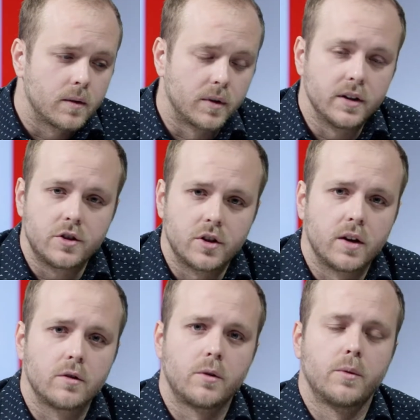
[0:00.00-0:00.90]
But in
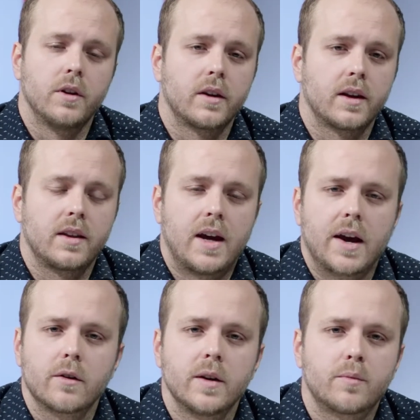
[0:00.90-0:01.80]
general, when we look at the
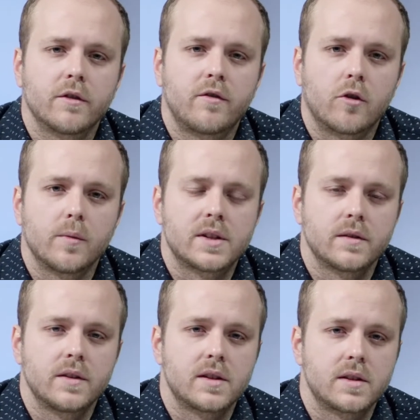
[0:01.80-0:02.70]
aggregate performance
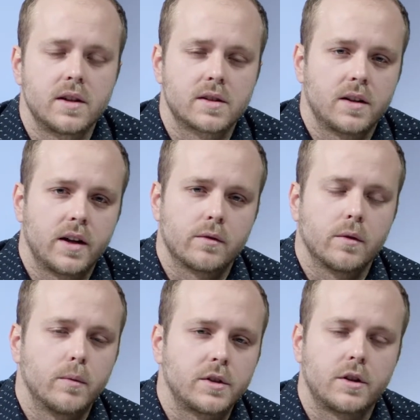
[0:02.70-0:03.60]
of these things on either
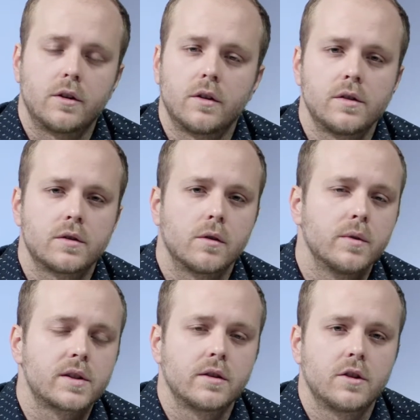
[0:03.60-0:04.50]
a returns or a
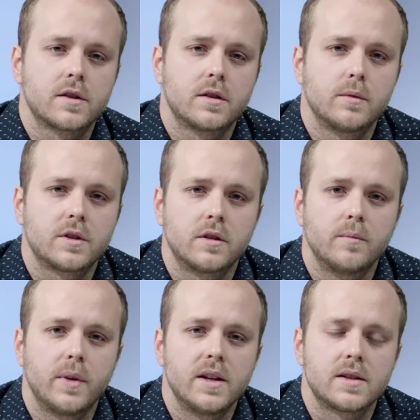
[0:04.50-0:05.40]
risk-adjusted
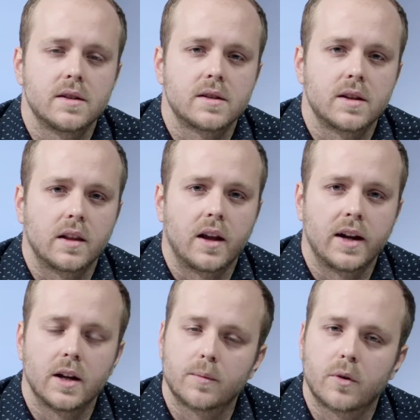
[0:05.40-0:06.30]
return basis, they
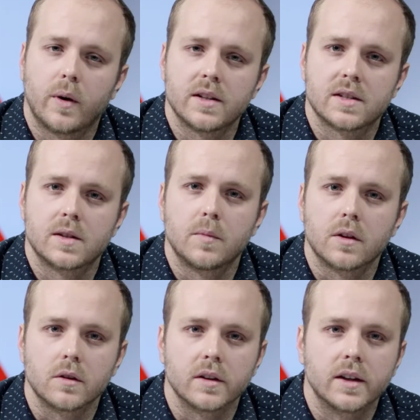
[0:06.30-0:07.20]
line up quite
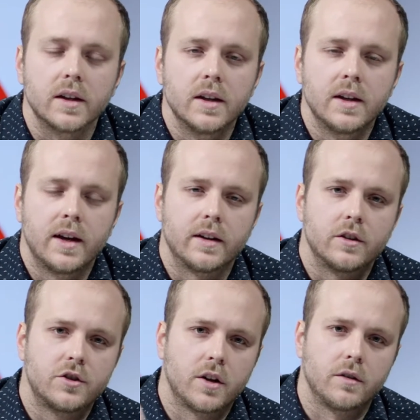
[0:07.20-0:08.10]
similarly and are
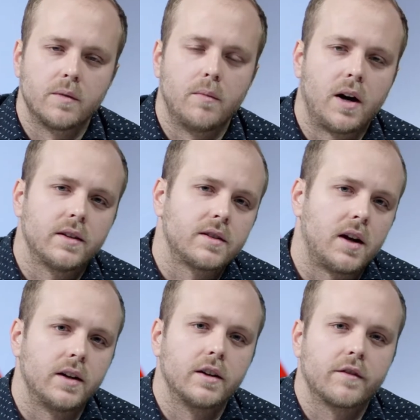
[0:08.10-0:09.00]
generally
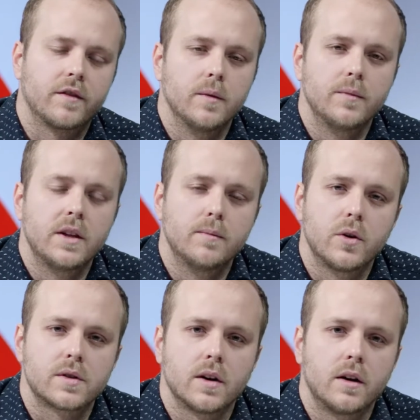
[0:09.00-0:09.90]
monotonic from the
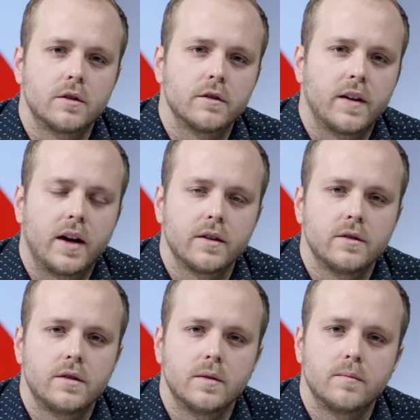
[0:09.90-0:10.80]
most
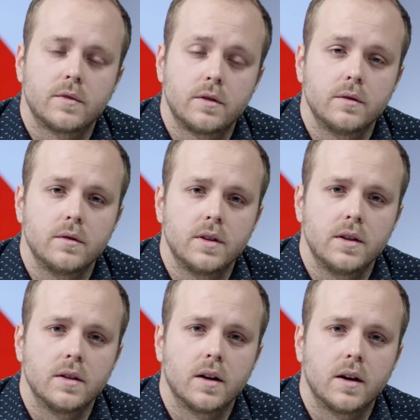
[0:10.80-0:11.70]
undervalued to
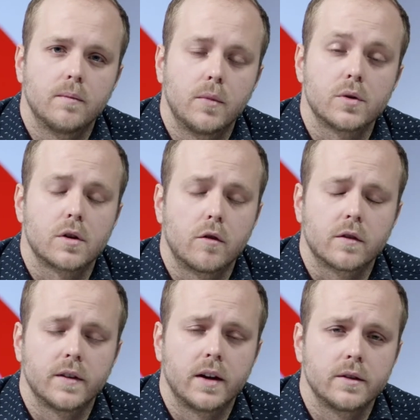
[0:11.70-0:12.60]
the most
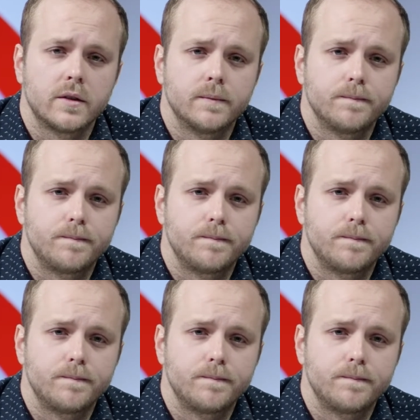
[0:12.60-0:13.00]
overvalued.